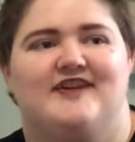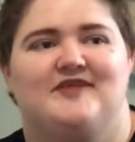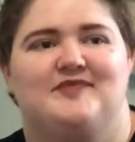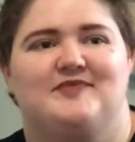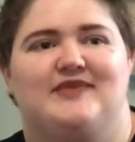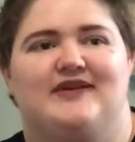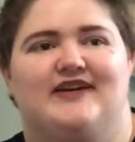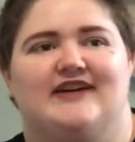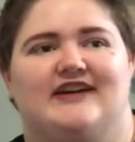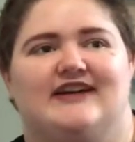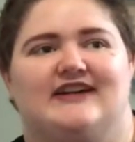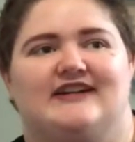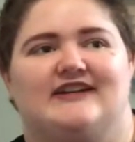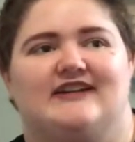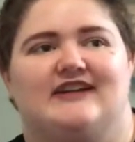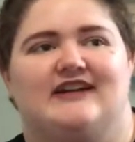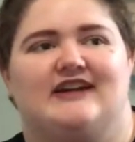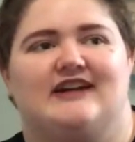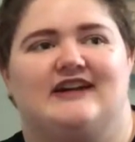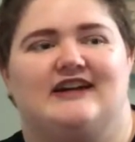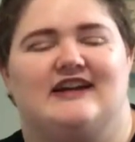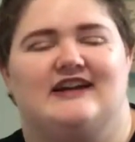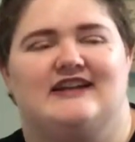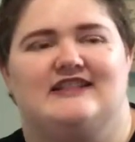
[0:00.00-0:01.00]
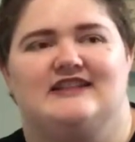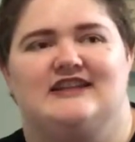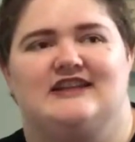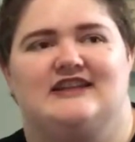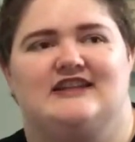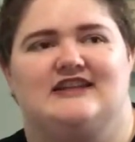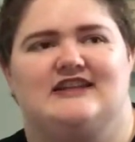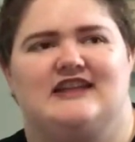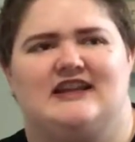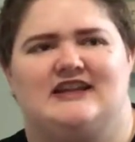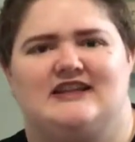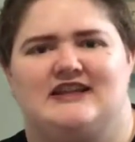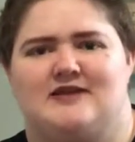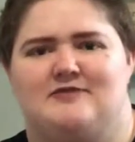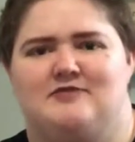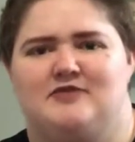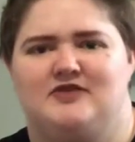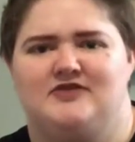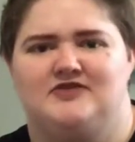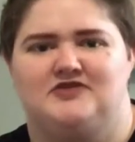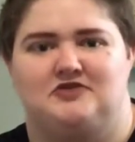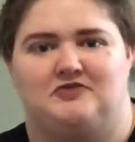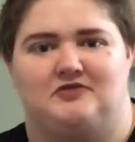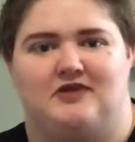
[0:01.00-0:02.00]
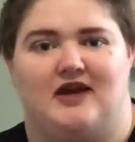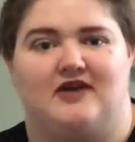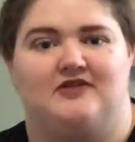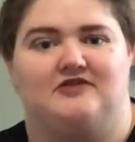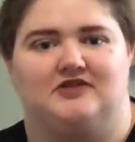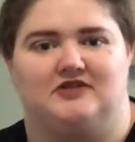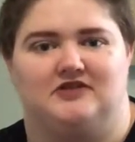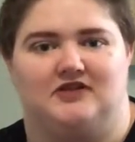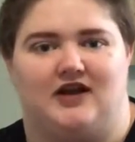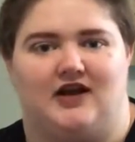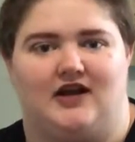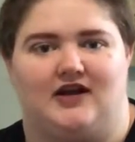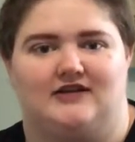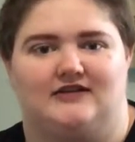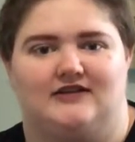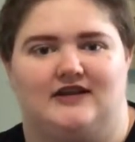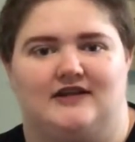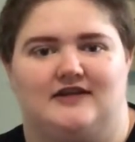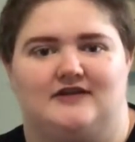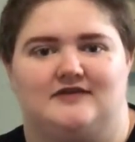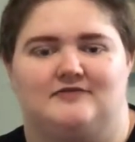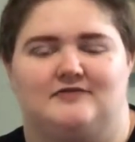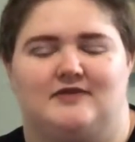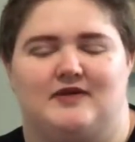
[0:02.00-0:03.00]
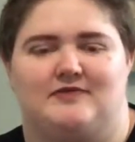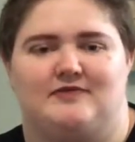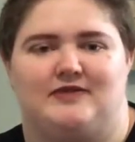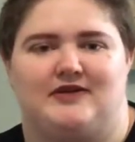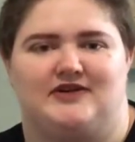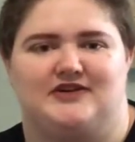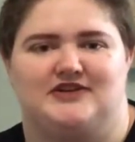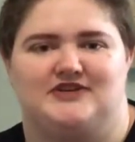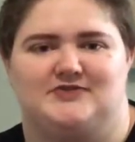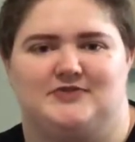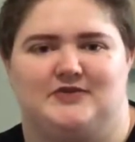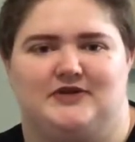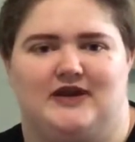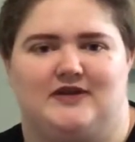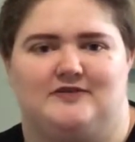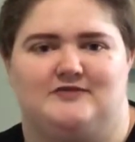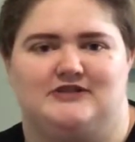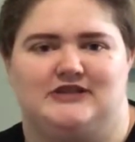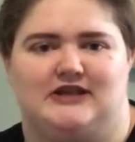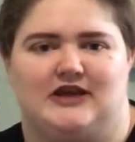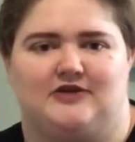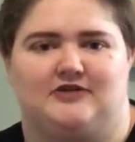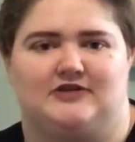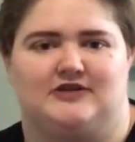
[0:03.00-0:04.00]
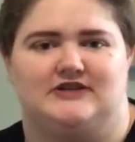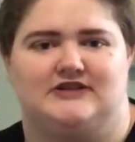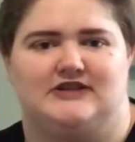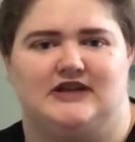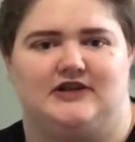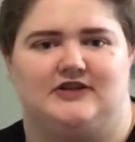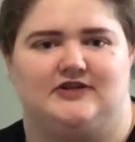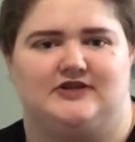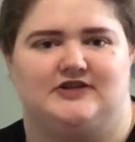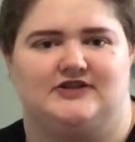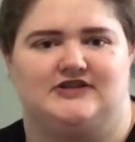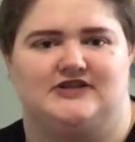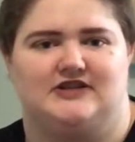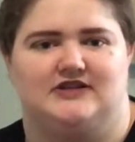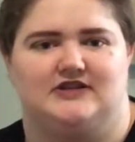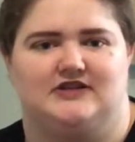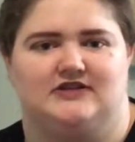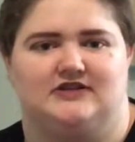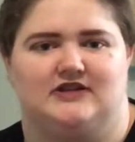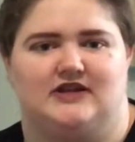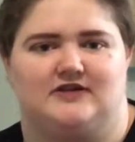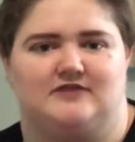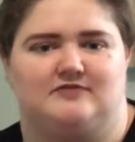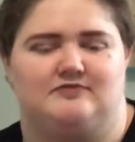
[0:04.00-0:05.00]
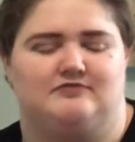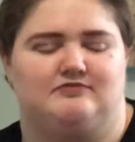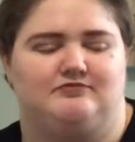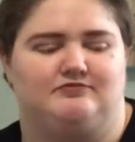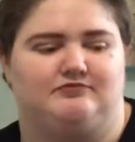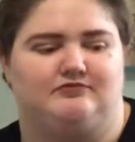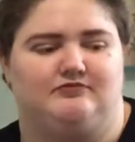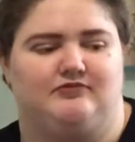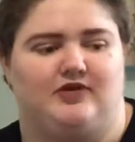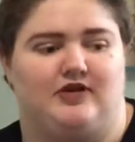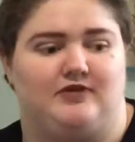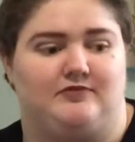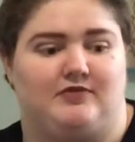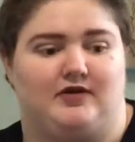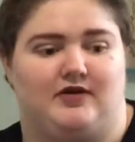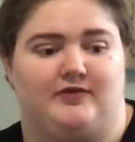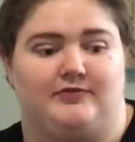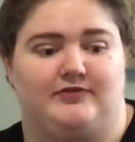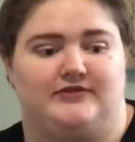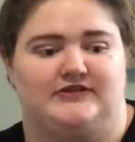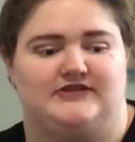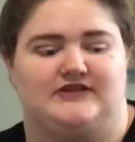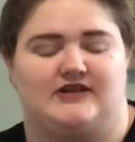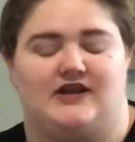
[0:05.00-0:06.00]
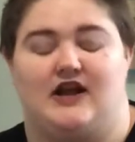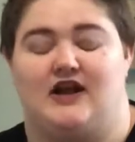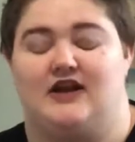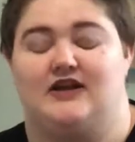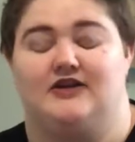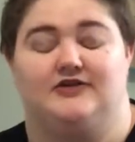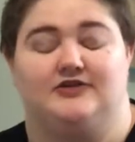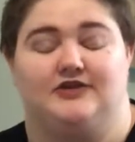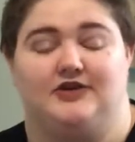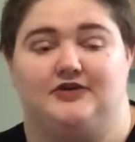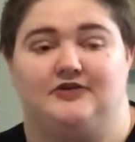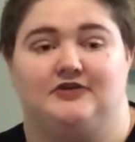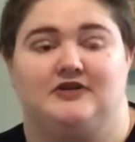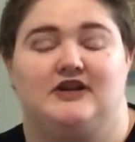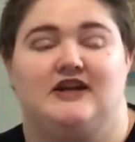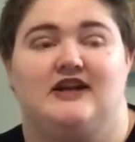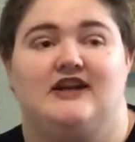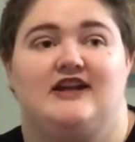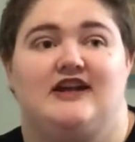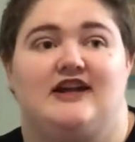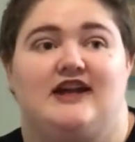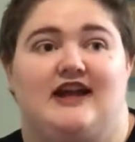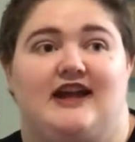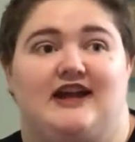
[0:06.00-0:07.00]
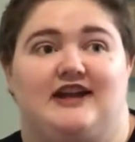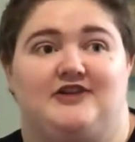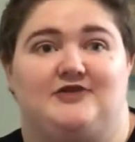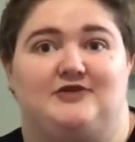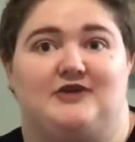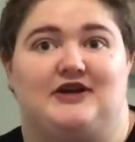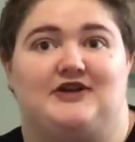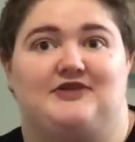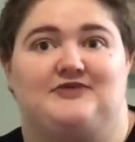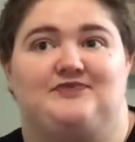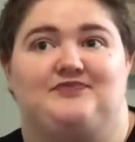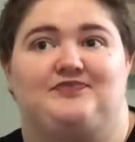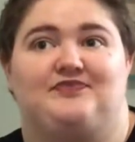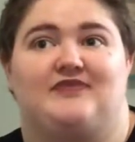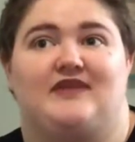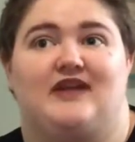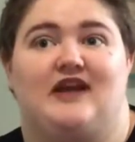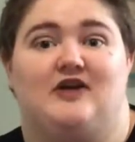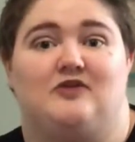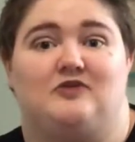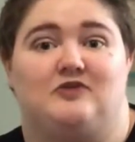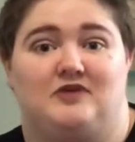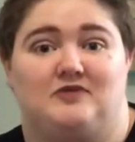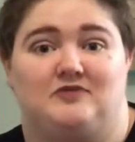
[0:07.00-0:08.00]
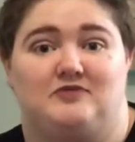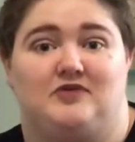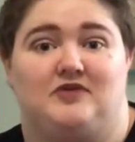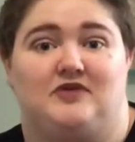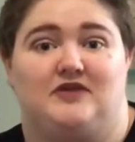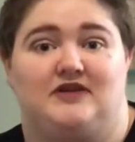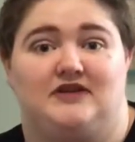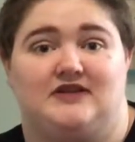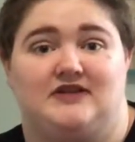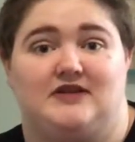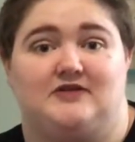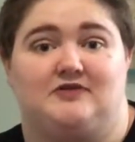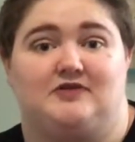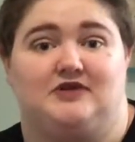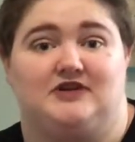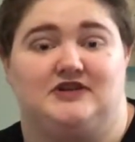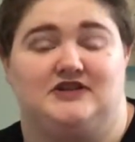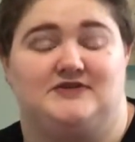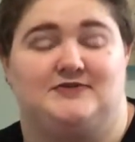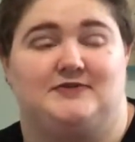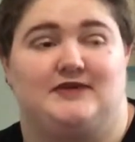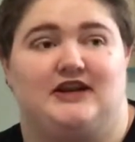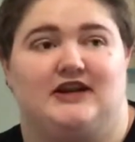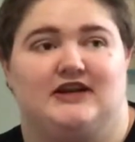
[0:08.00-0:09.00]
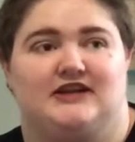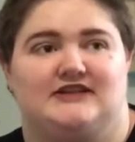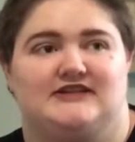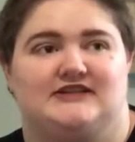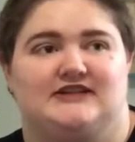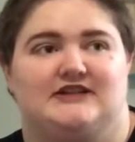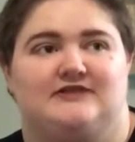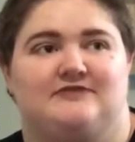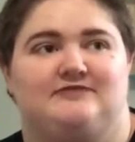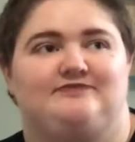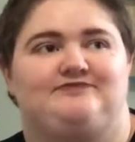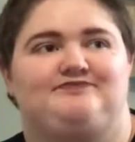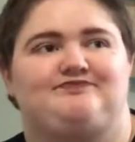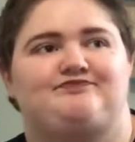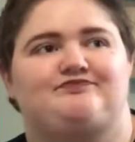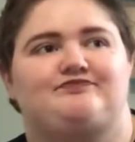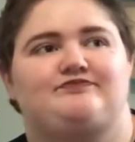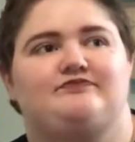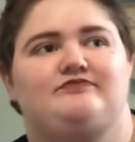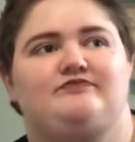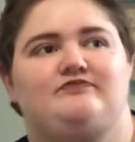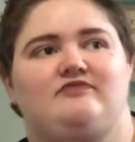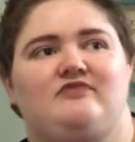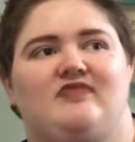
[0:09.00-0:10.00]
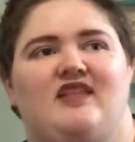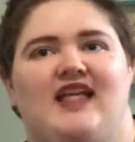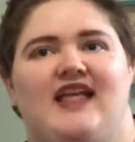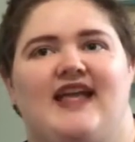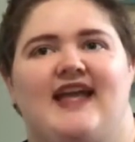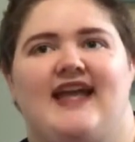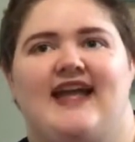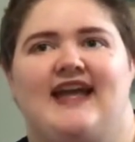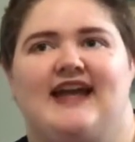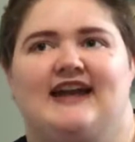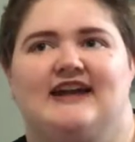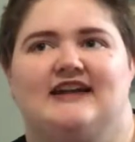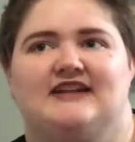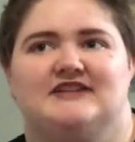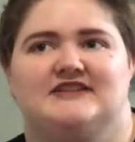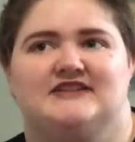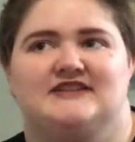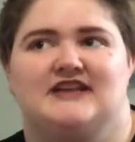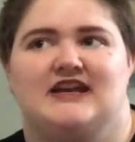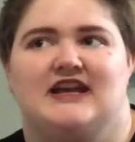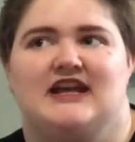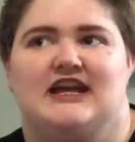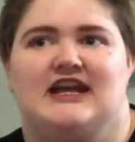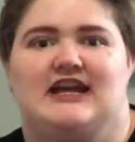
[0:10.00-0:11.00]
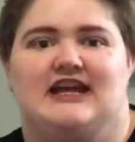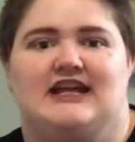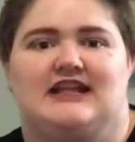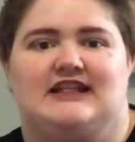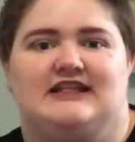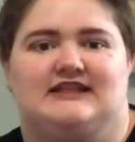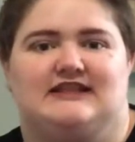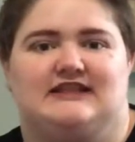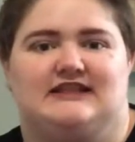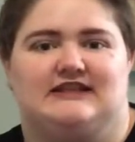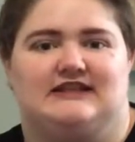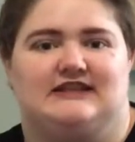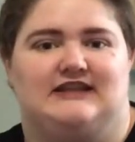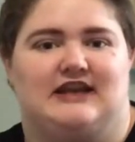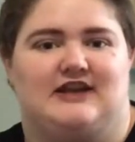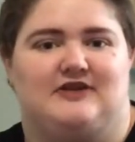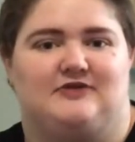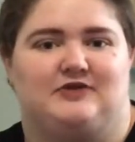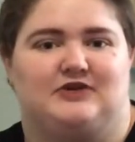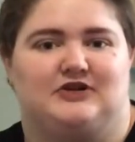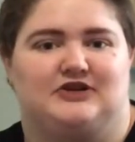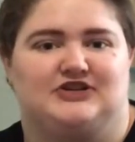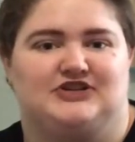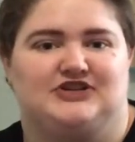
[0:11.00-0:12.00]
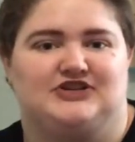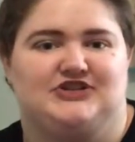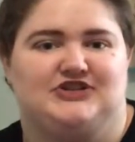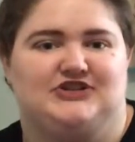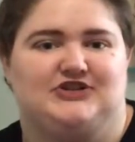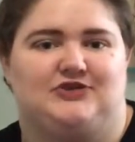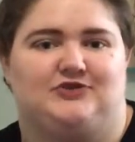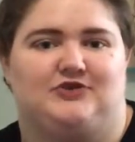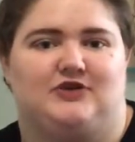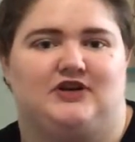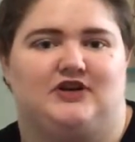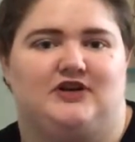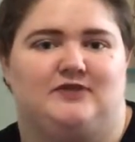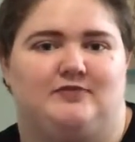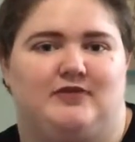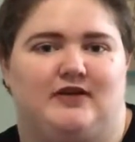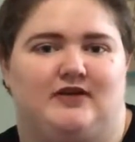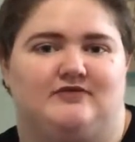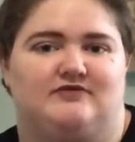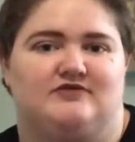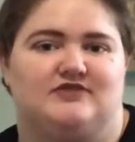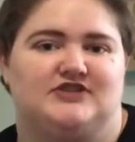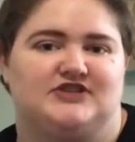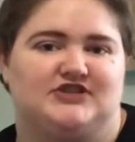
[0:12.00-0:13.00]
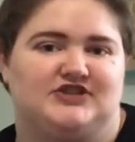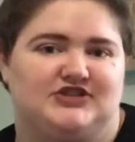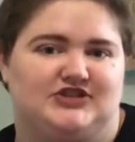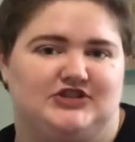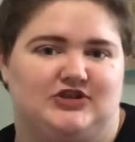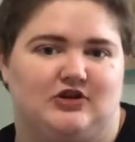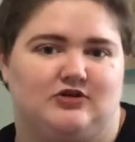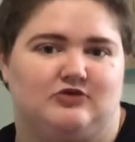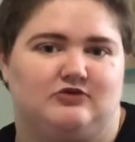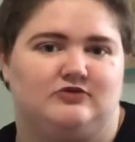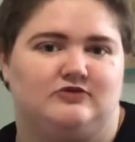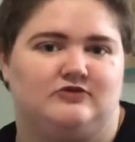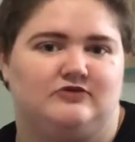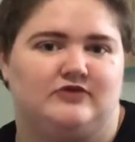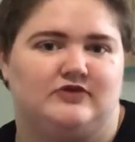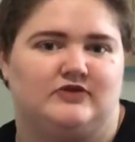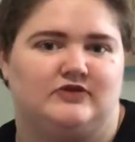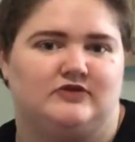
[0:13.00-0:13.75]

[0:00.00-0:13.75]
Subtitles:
But and they moved around a lot. Like, my parents would empty out containers and like repurpose, I don't know. Anyway, at one point they were in a spaghetti tin, and they were stored above the stove.